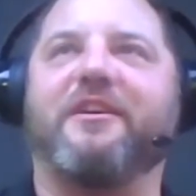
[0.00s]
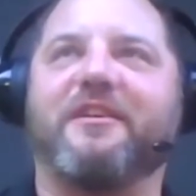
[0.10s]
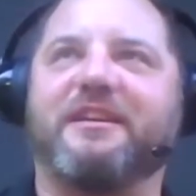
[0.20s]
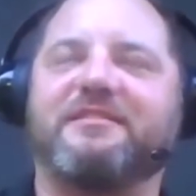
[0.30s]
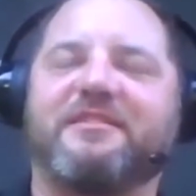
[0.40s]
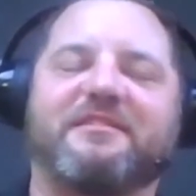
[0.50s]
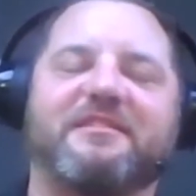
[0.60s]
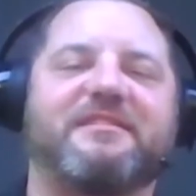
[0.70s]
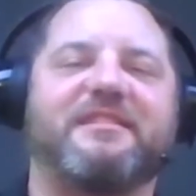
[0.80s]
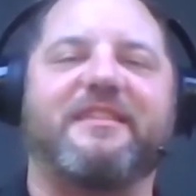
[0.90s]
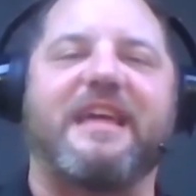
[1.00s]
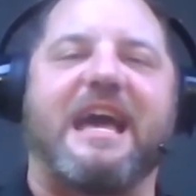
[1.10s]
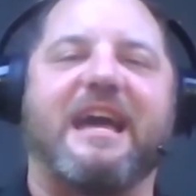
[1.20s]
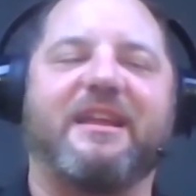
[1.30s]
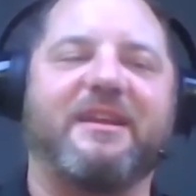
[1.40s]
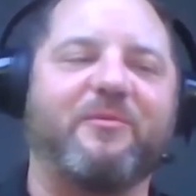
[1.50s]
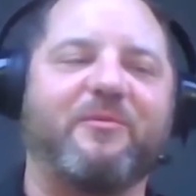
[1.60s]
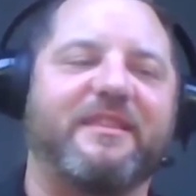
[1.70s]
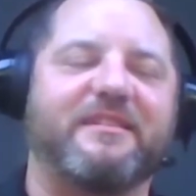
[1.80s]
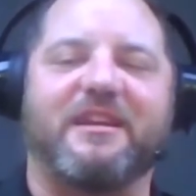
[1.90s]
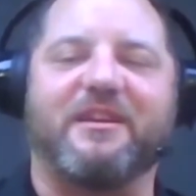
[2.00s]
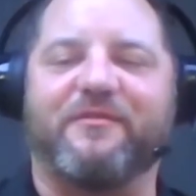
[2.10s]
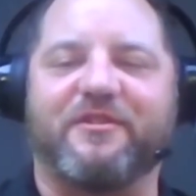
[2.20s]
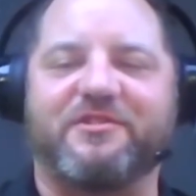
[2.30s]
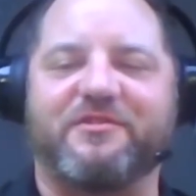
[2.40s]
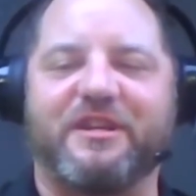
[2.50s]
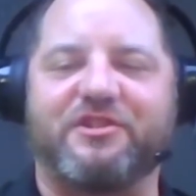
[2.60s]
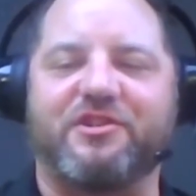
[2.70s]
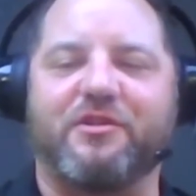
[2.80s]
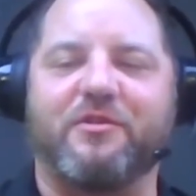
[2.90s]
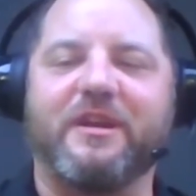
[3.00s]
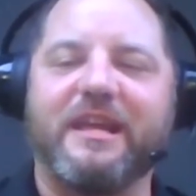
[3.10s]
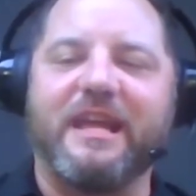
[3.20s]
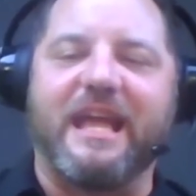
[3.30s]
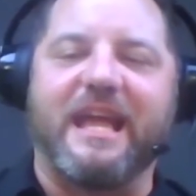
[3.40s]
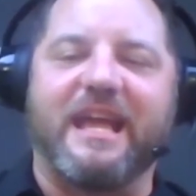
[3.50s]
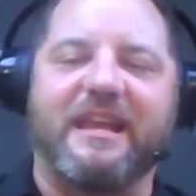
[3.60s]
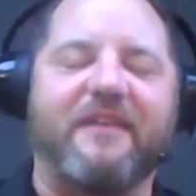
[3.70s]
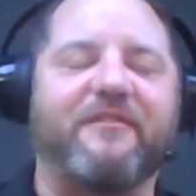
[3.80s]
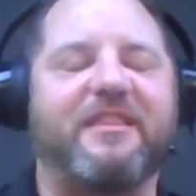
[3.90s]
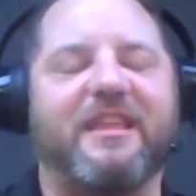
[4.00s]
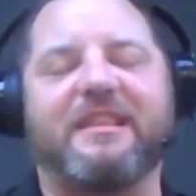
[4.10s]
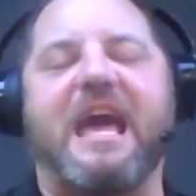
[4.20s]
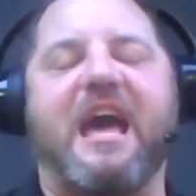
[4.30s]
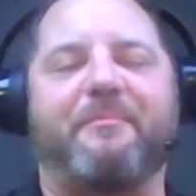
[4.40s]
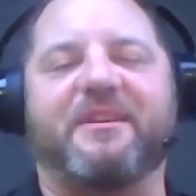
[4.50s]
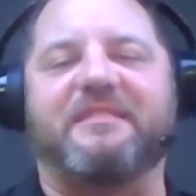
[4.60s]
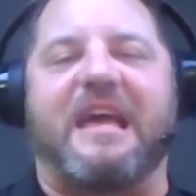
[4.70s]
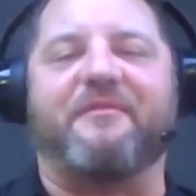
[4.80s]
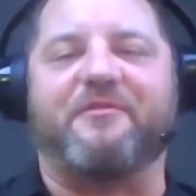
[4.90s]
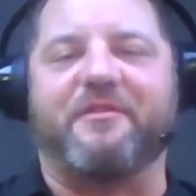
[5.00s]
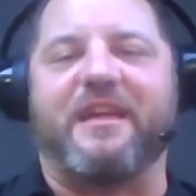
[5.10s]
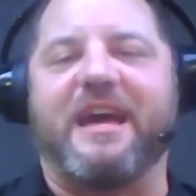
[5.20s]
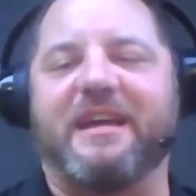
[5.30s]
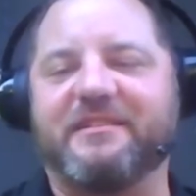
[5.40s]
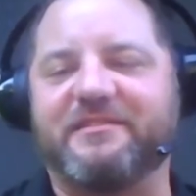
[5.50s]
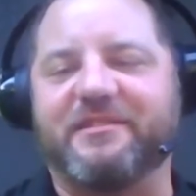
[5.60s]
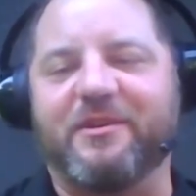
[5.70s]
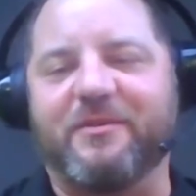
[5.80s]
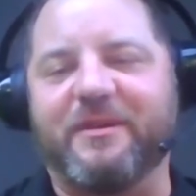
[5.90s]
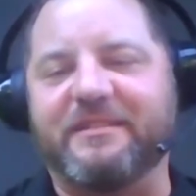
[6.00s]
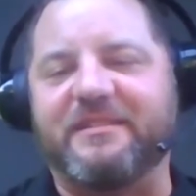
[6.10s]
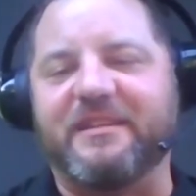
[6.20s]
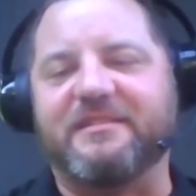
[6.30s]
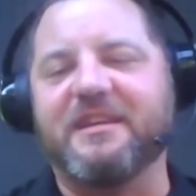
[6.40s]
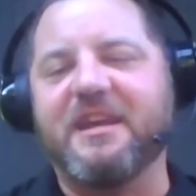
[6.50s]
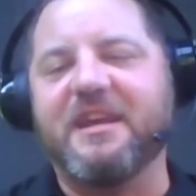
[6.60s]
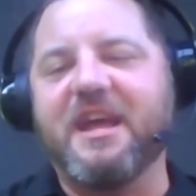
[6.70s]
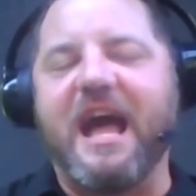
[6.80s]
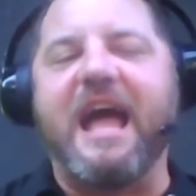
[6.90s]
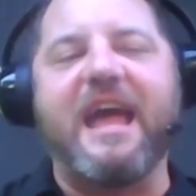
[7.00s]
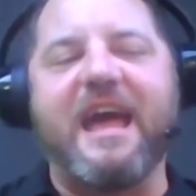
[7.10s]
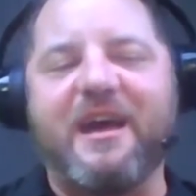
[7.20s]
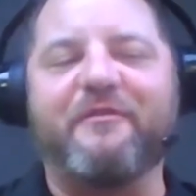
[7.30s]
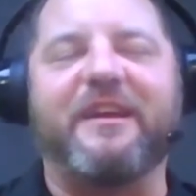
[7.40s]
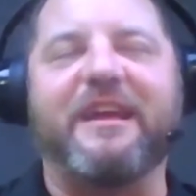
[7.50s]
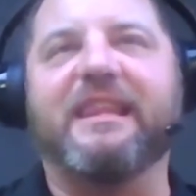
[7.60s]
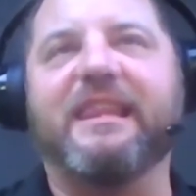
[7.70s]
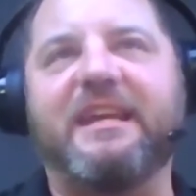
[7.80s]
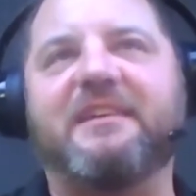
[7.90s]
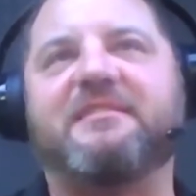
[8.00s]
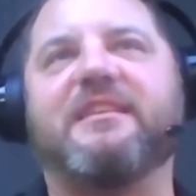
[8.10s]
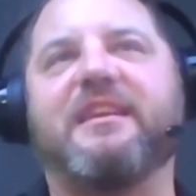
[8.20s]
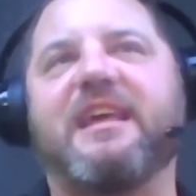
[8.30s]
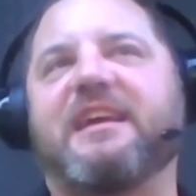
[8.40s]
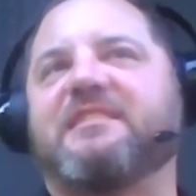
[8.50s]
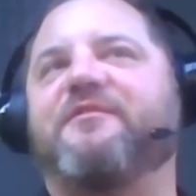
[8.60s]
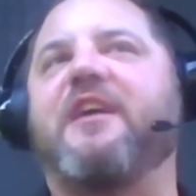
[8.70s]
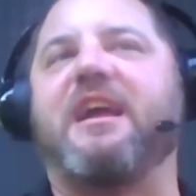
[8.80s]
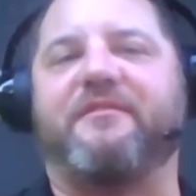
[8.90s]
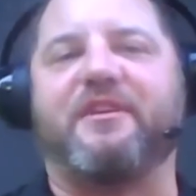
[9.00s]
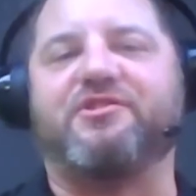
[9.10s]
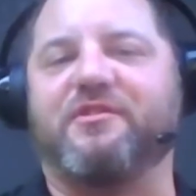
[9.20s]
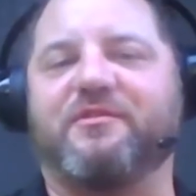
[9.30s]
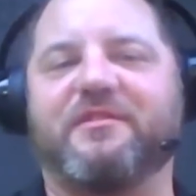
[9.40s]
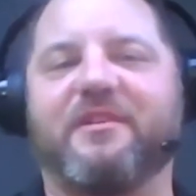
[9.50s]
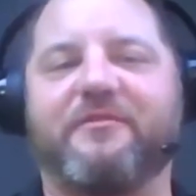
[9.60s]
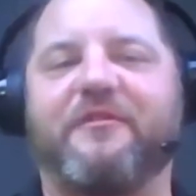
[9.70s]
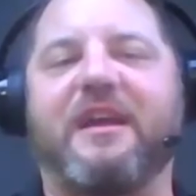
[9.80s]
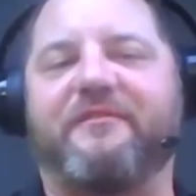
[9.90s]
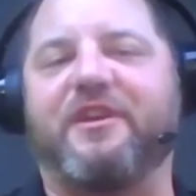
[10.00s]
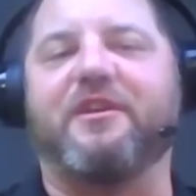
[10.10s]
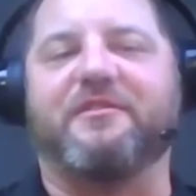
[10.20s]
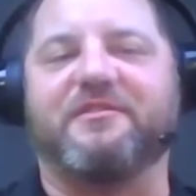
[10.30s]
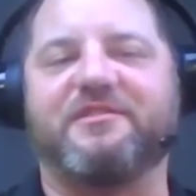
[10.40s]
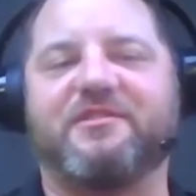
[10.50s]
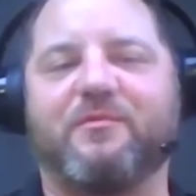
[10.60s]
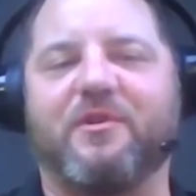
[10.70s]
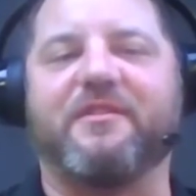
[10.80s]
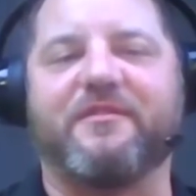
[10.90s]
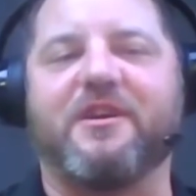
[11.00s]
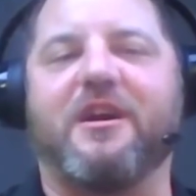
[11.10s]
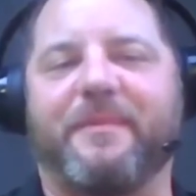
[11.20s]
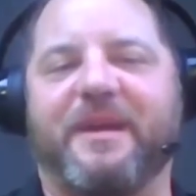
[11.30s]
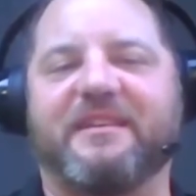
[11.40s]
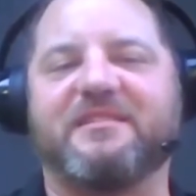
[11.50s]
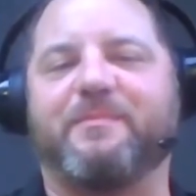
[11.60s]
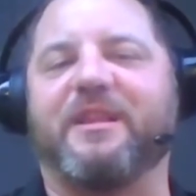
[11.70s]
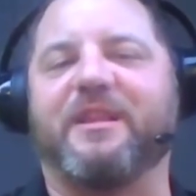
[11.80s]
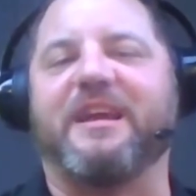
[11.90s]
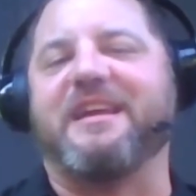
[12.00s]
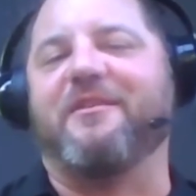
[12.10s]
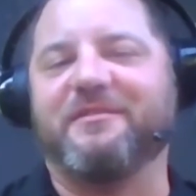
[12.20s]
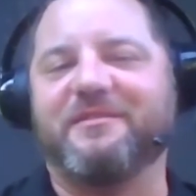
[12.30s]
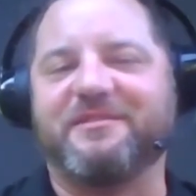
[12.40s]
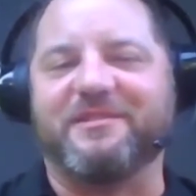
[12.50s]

You're going to start to see that with this anniversary issue and everything that happens after that. So I have at least the next 5 years worth of comics planned out.